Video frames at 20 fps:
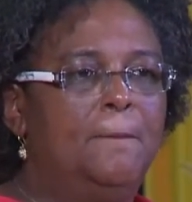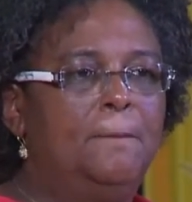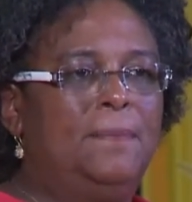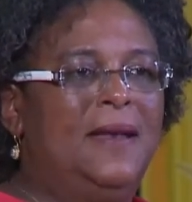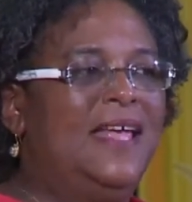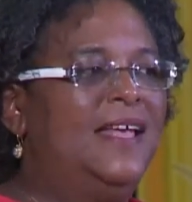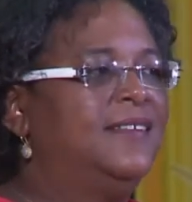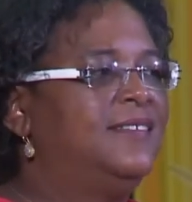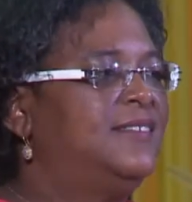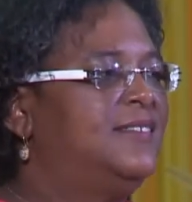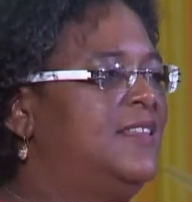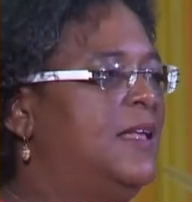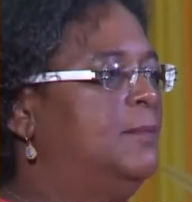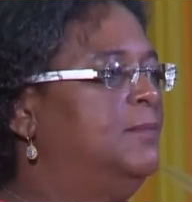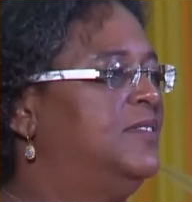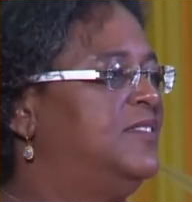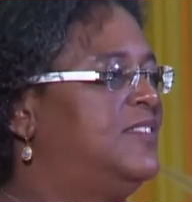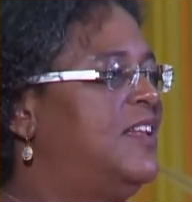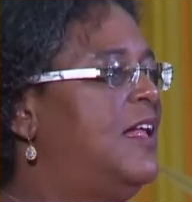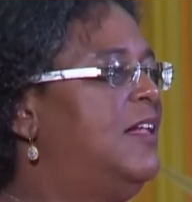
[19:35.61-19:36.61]
place
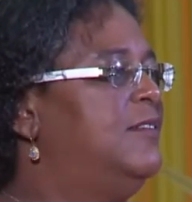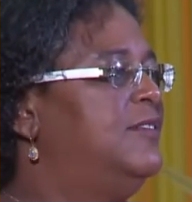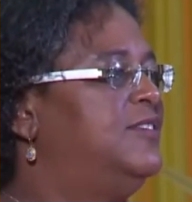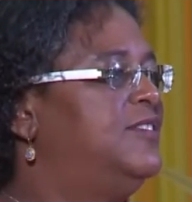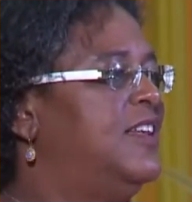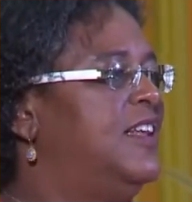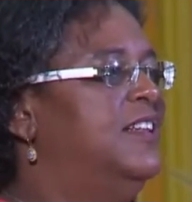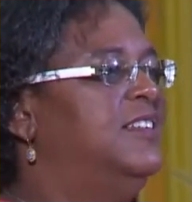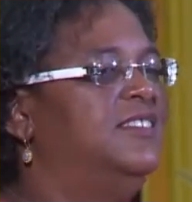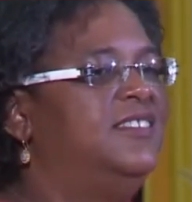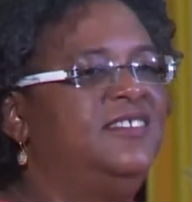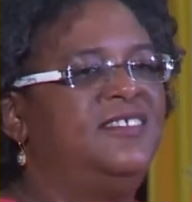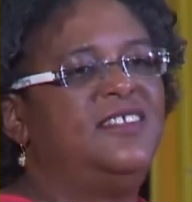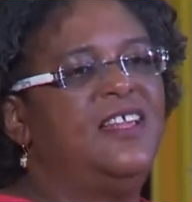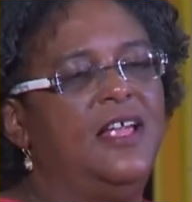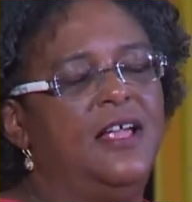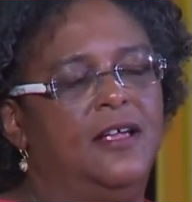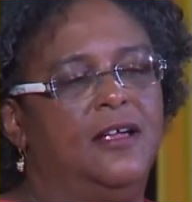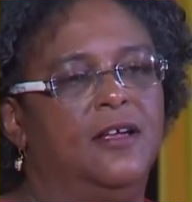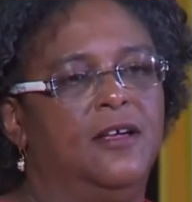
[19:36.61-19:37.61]
themselves in
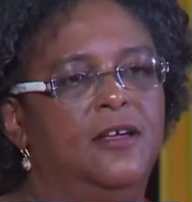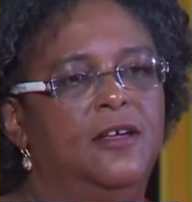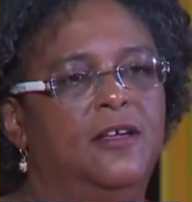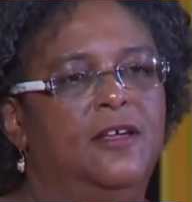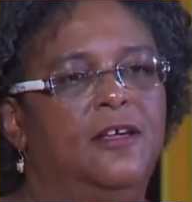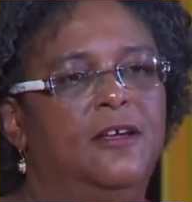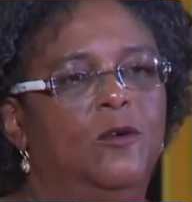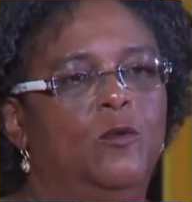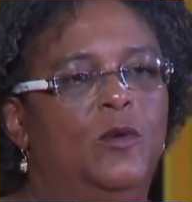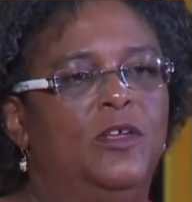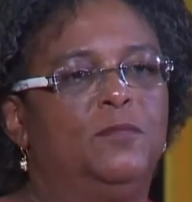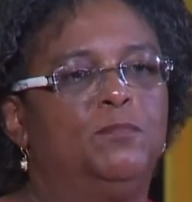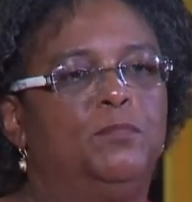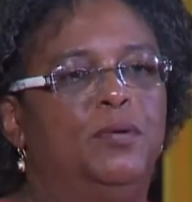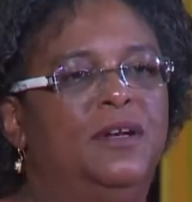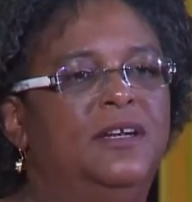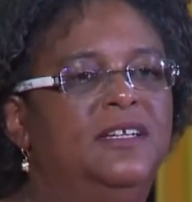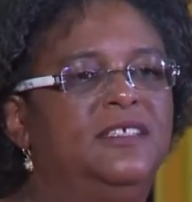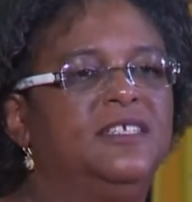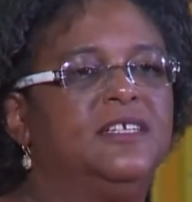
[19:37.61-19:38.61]
sync with
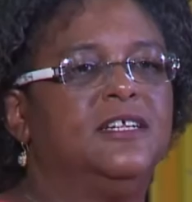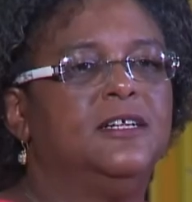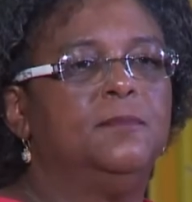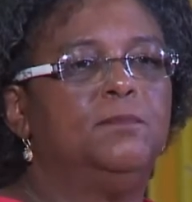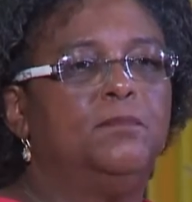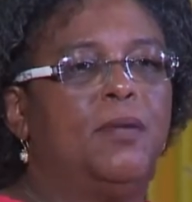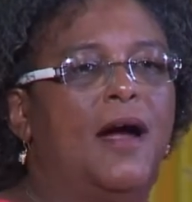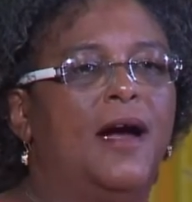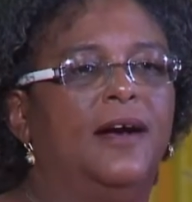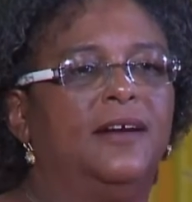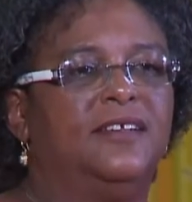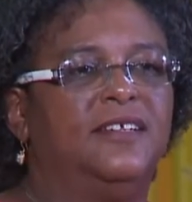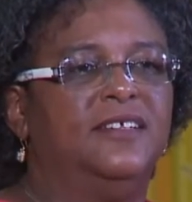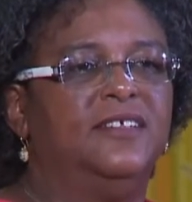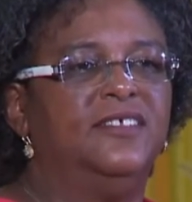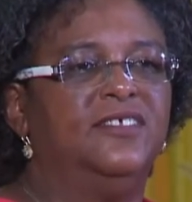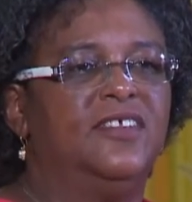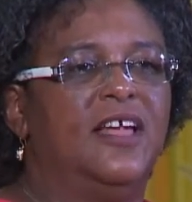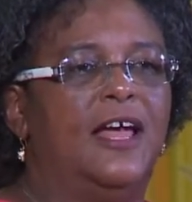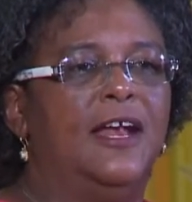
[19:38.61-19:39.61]
political
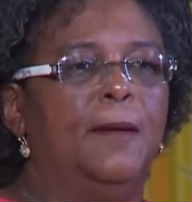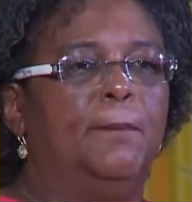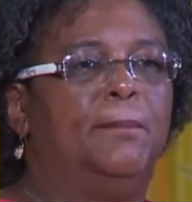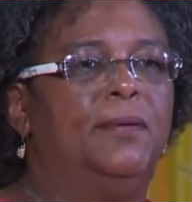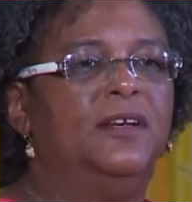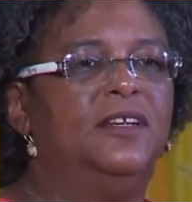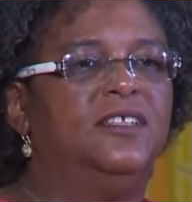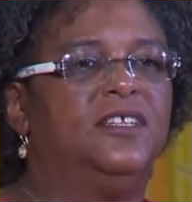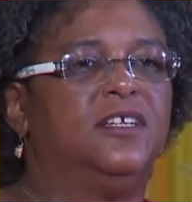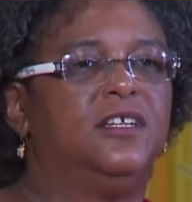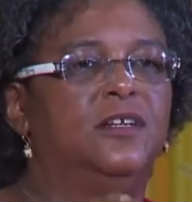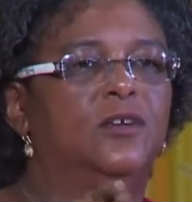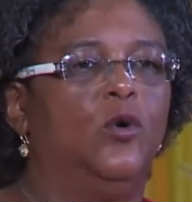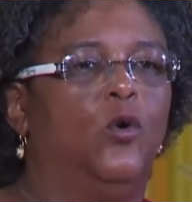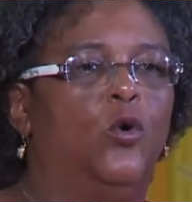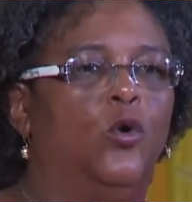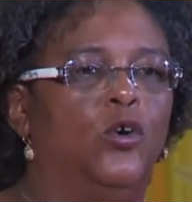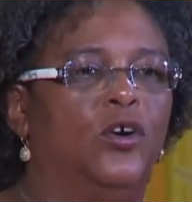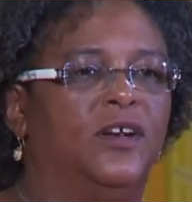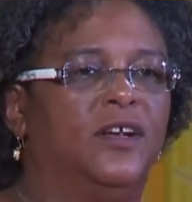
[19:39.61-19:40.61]
parties and a political
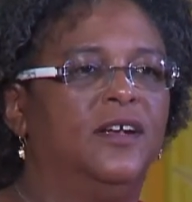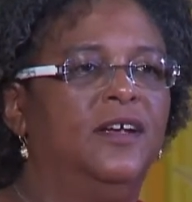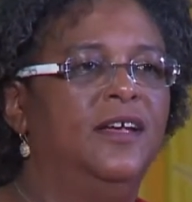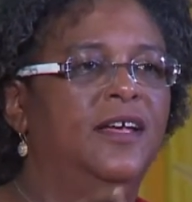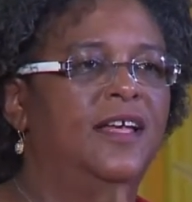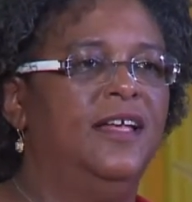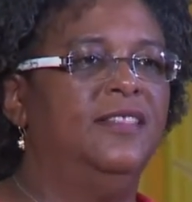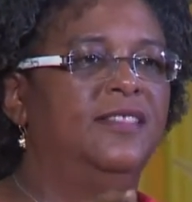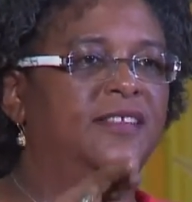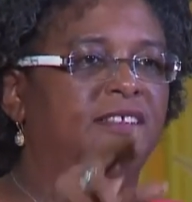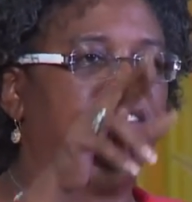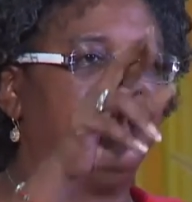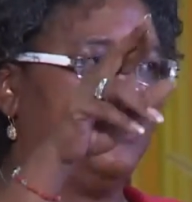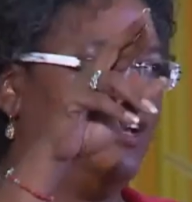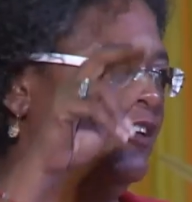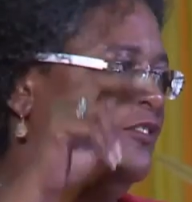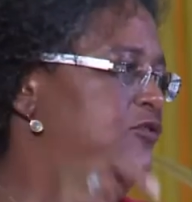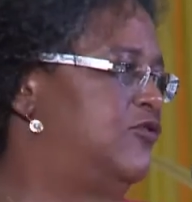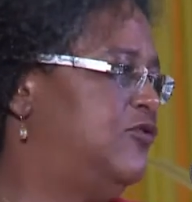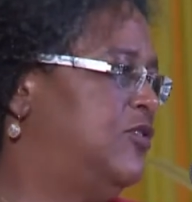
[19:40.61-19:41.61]
order in this
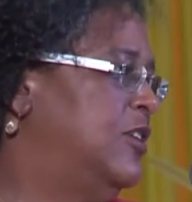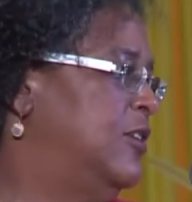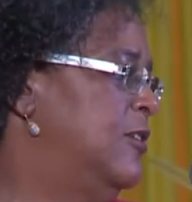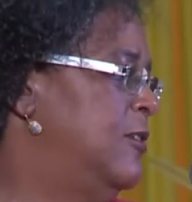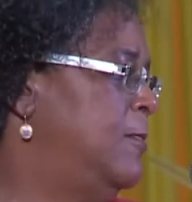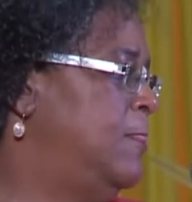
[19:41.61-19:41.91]
country.